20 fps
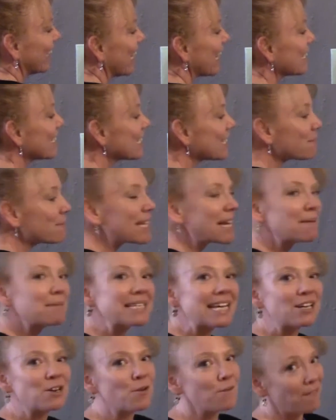And sometimes
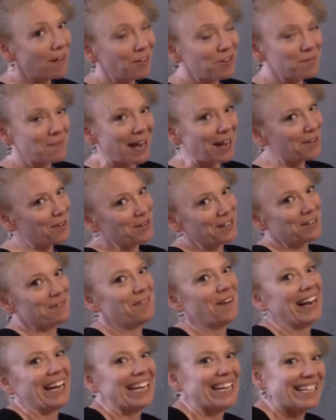I don't follow my own
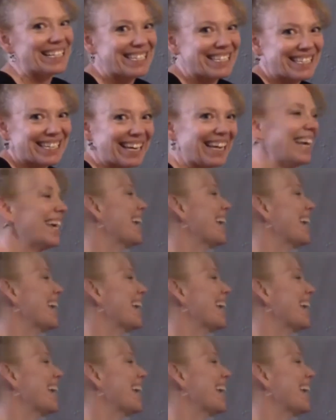advice,